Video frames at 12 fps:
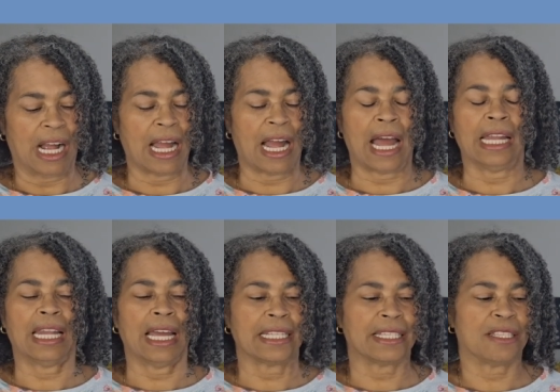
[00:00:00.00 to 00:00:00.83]
I, I
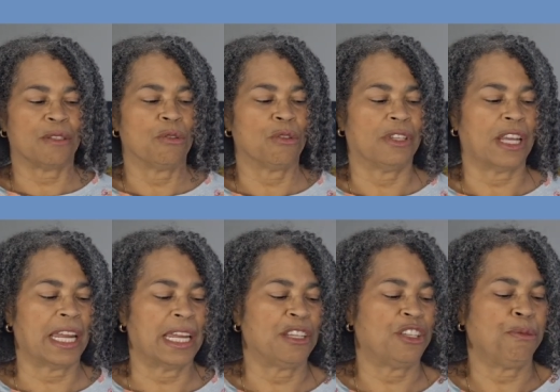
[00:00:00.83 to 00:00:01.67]
like
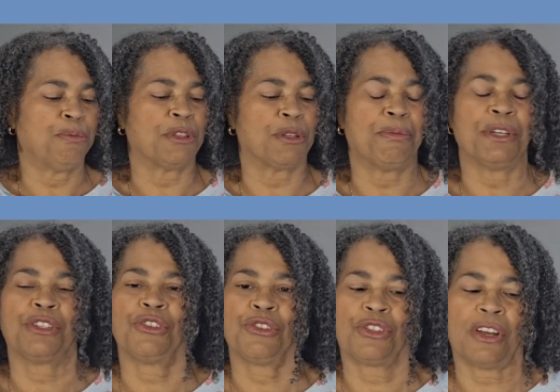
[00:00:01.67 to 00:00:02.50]
Dianne, she put the
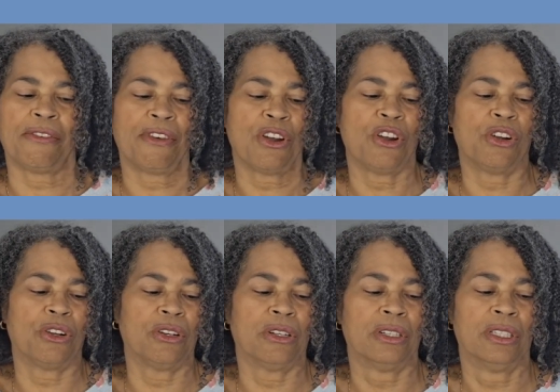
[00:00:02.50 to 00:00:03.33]
pictures of
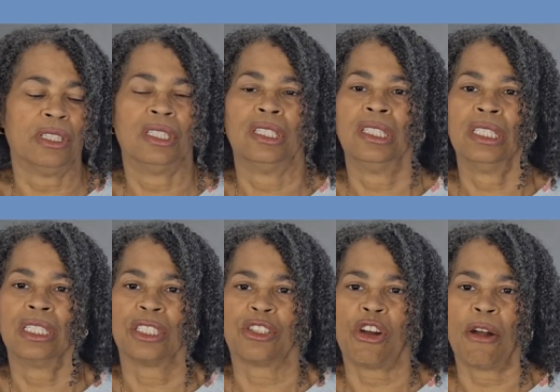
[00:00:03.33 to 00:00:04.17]
her
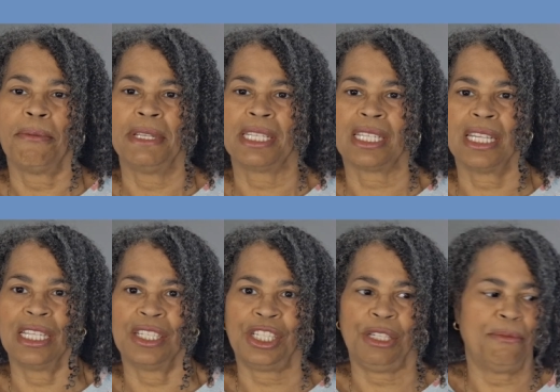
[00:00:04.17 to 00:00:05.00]
garments
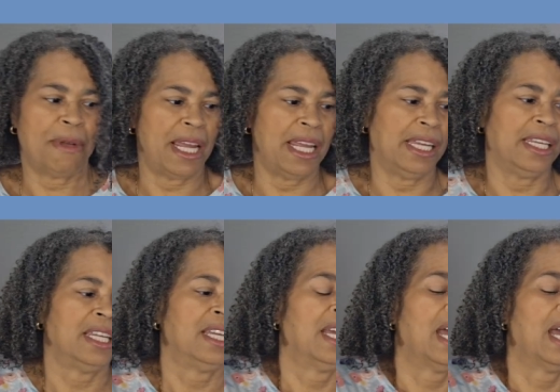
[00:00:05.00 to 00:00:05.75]
that she made.